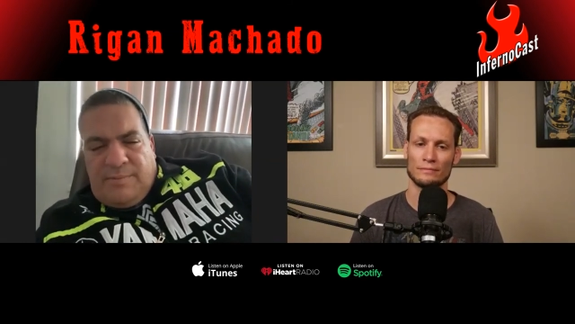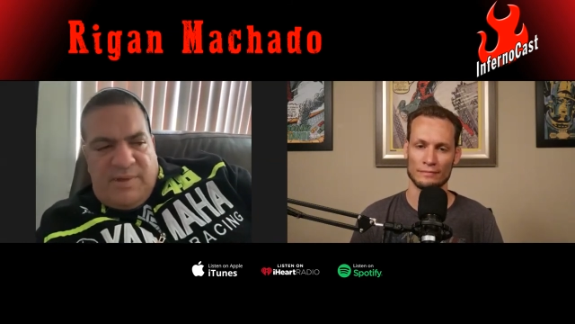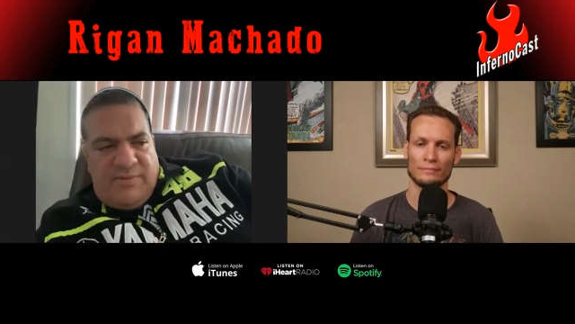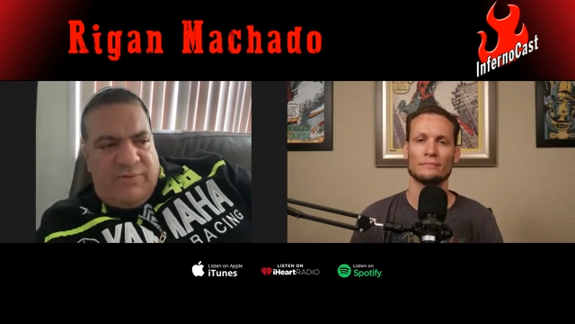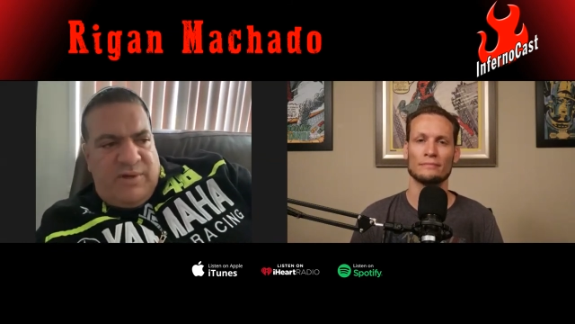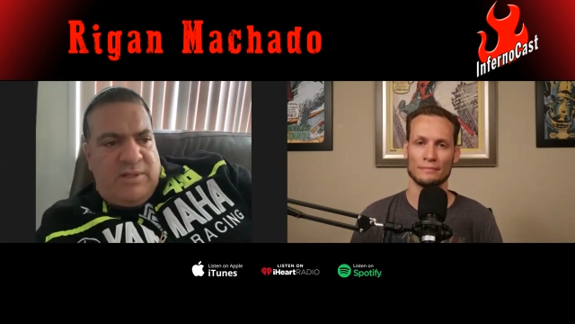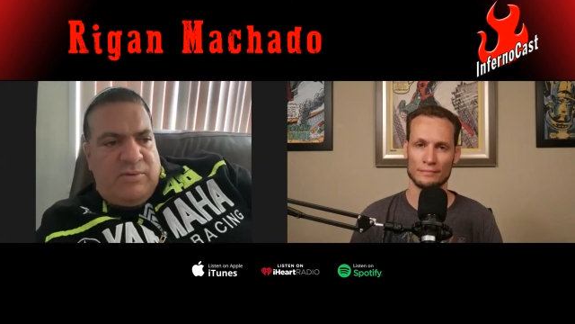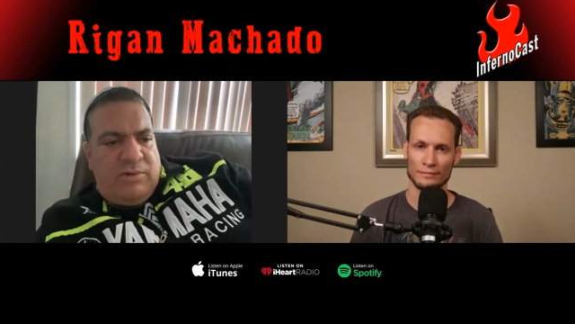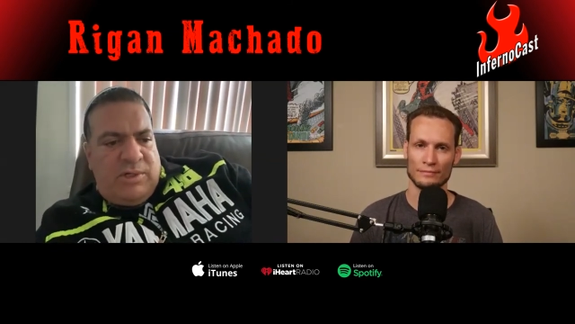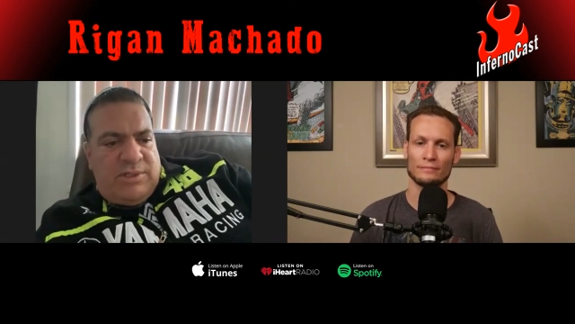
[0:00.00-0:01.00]
Speaker 1: My father
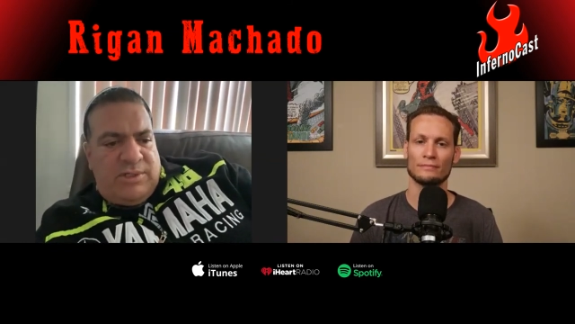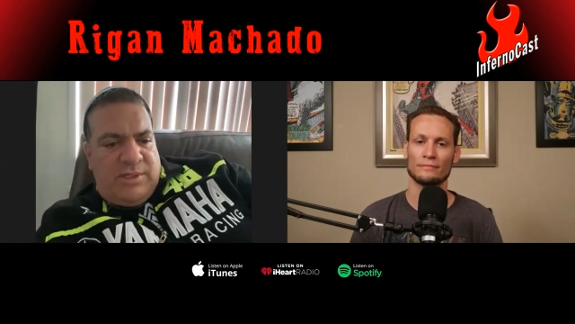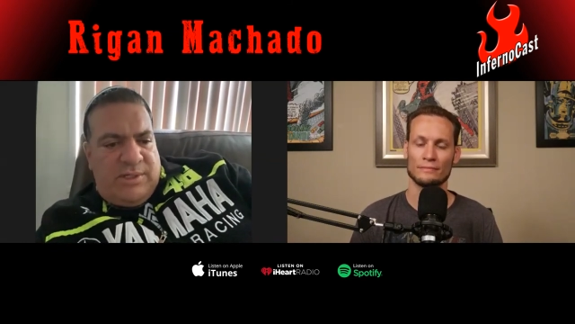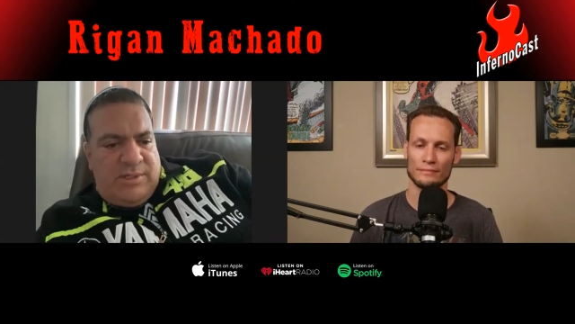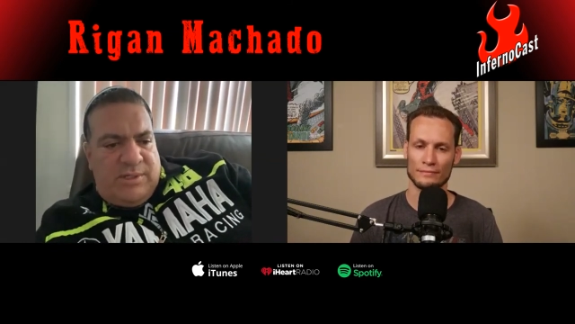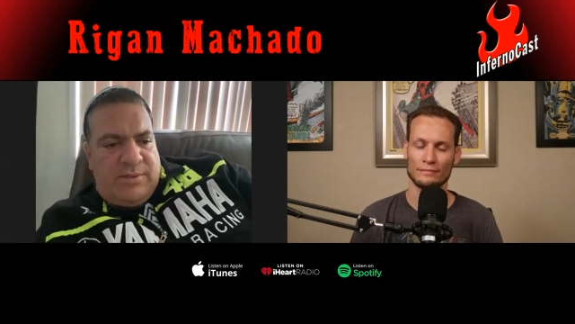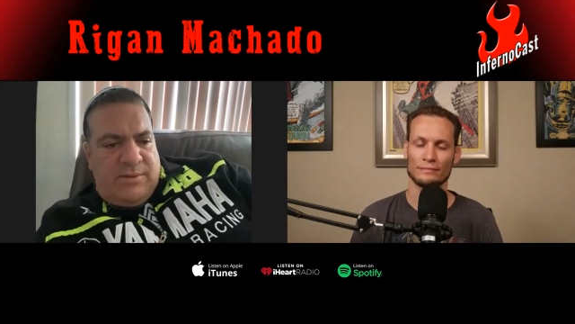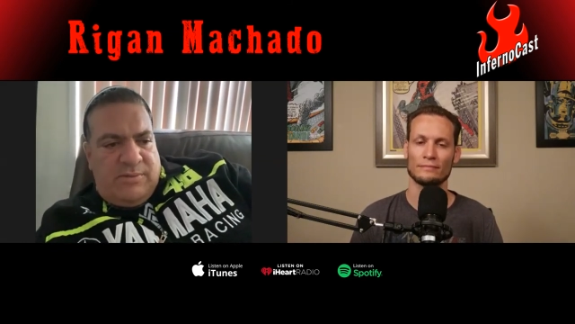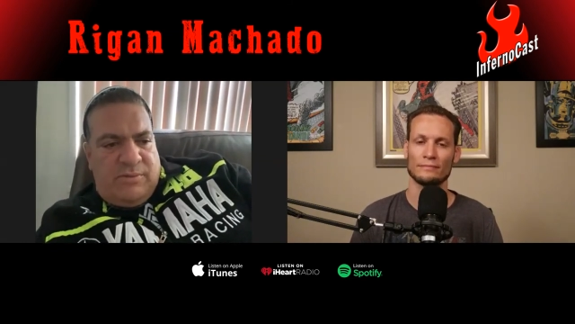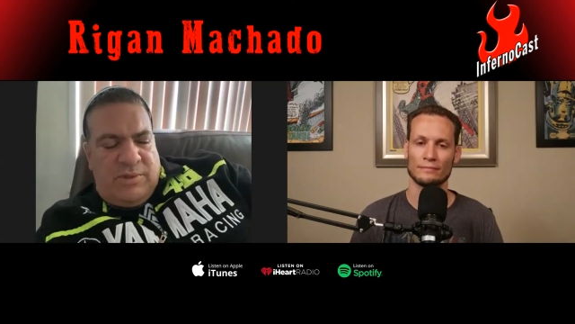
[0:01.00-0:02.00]
was uh,
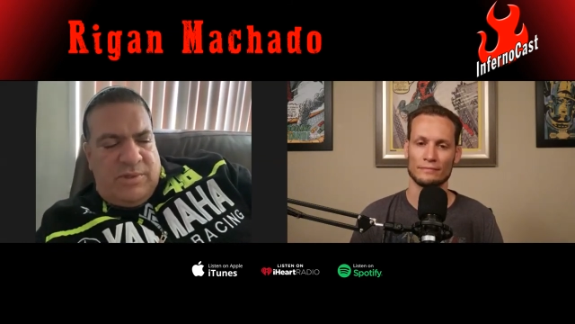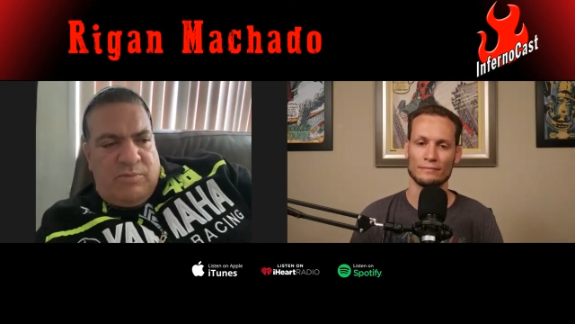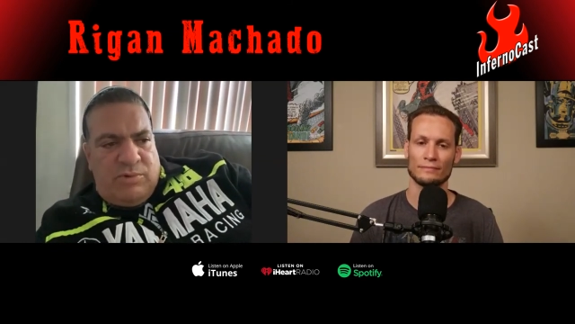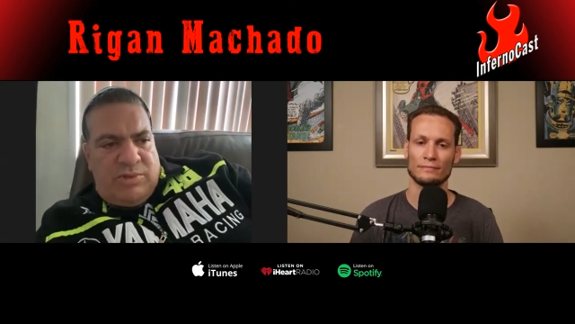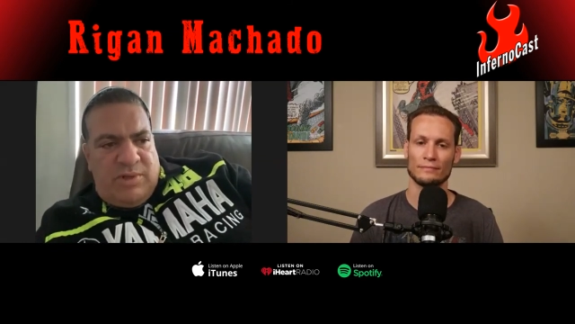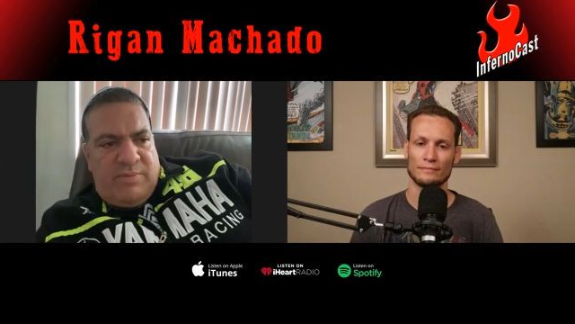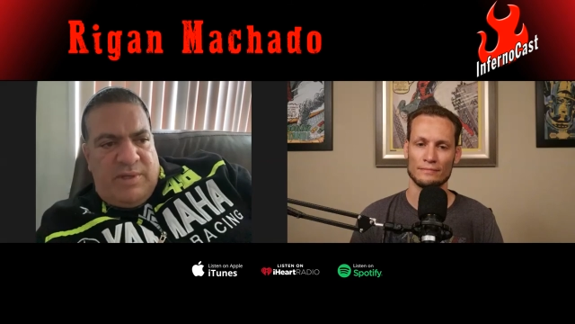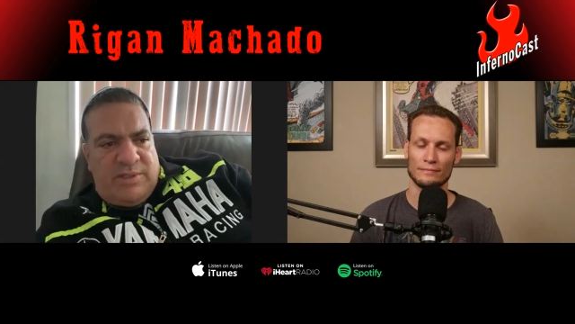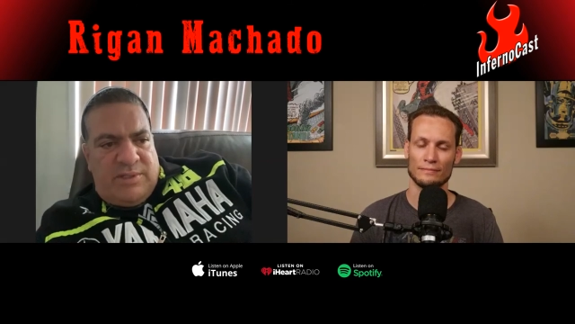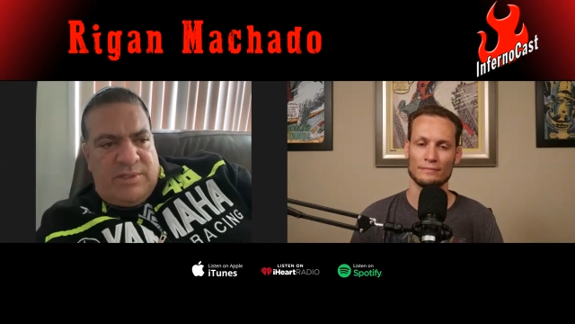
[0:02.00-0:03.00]
one of the most
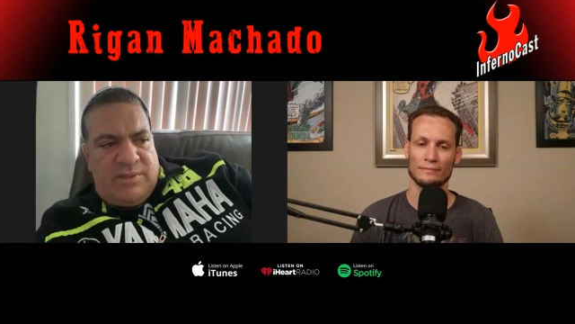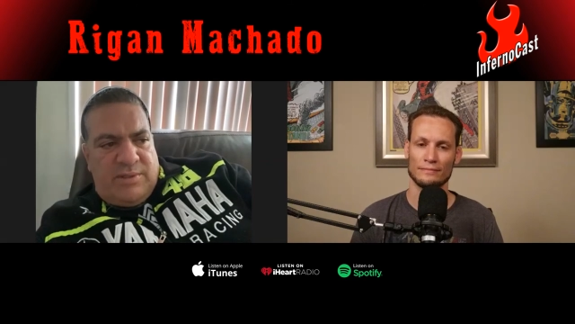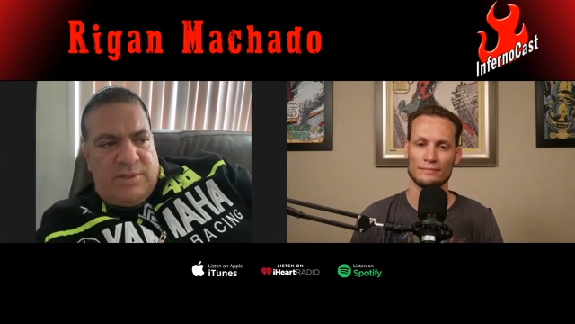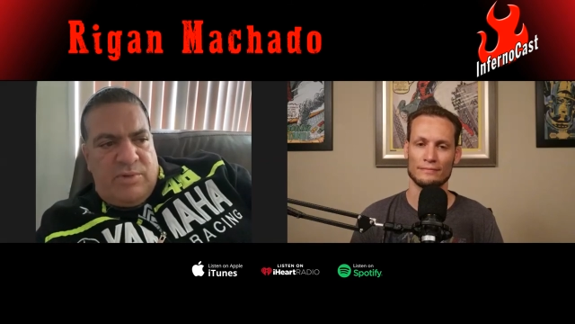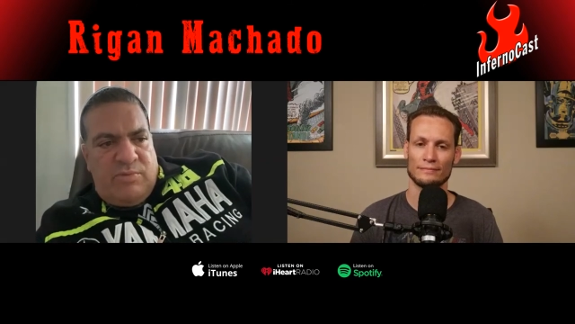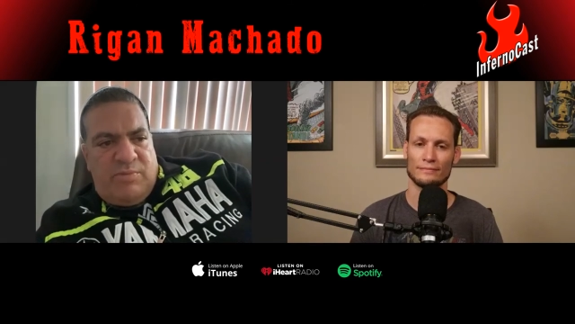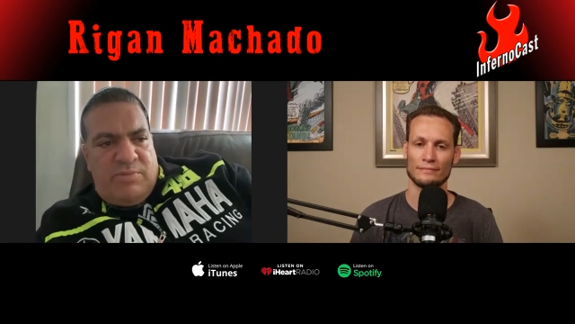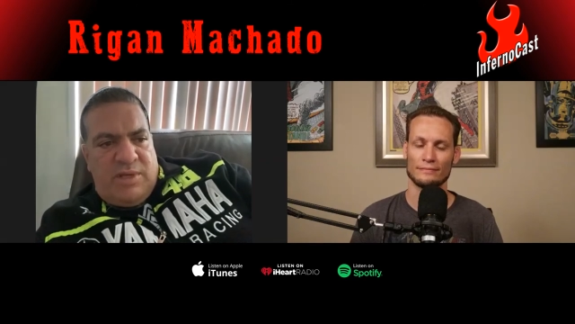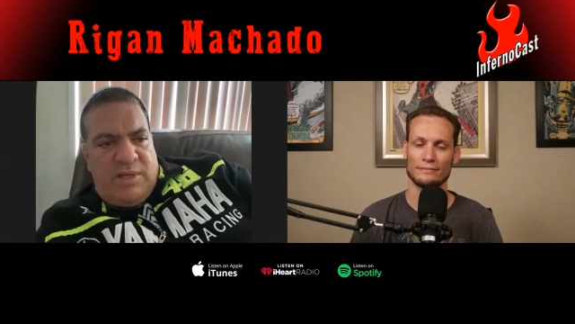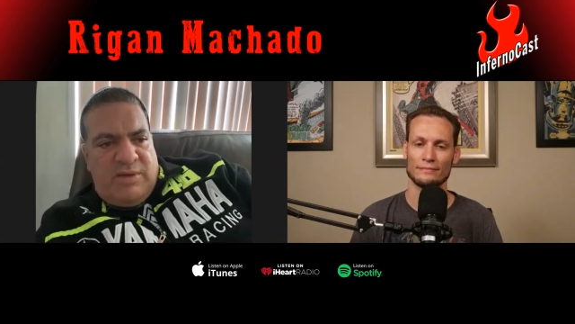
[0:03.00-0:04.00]
amazing human
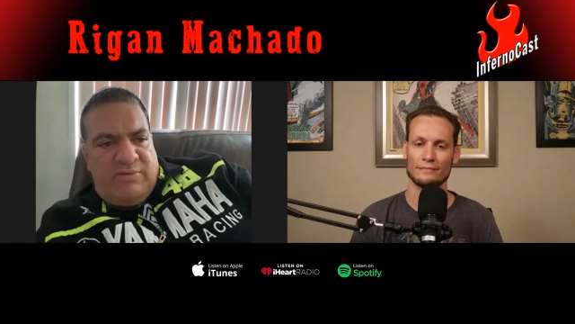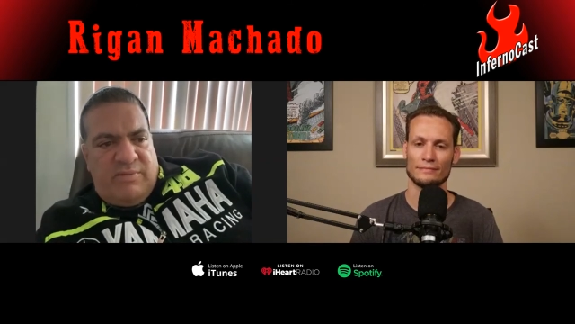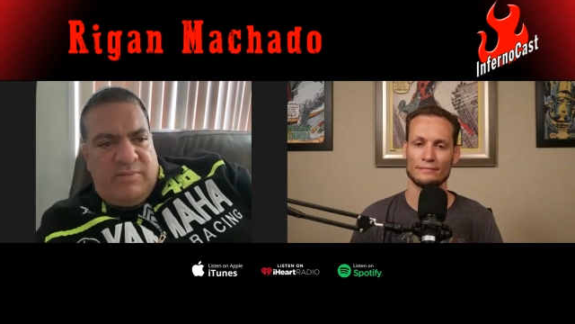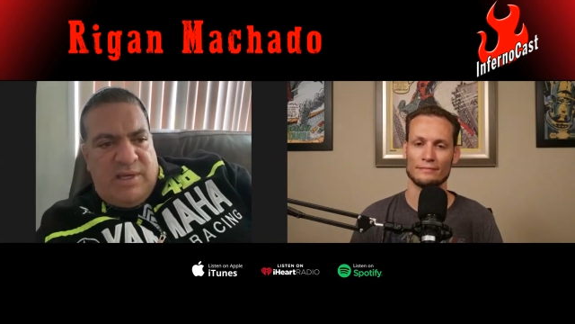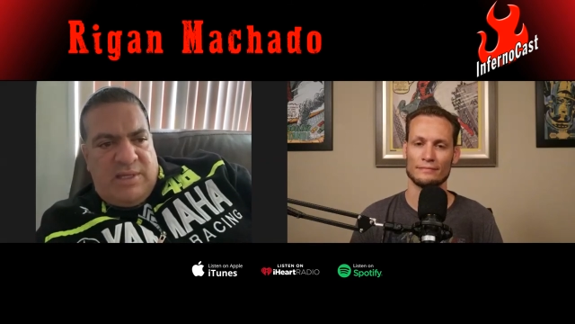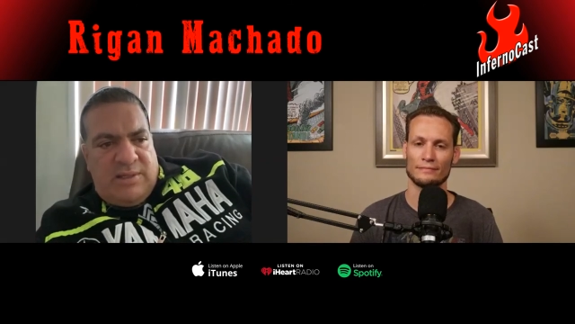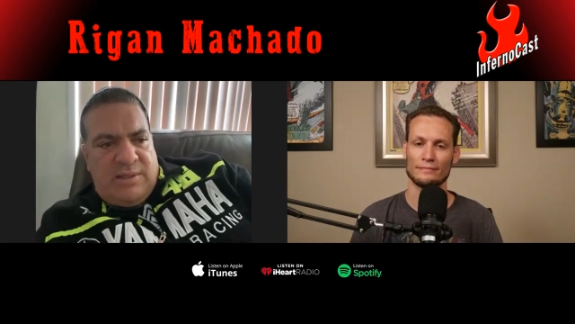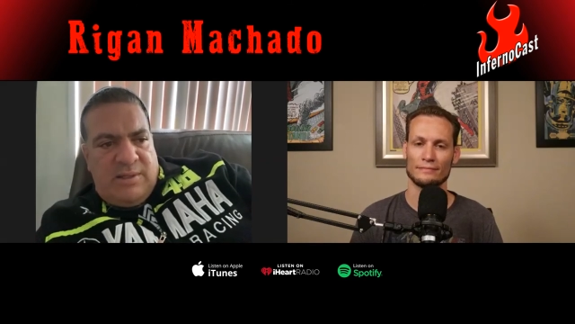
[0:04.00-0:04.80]
being I ever met.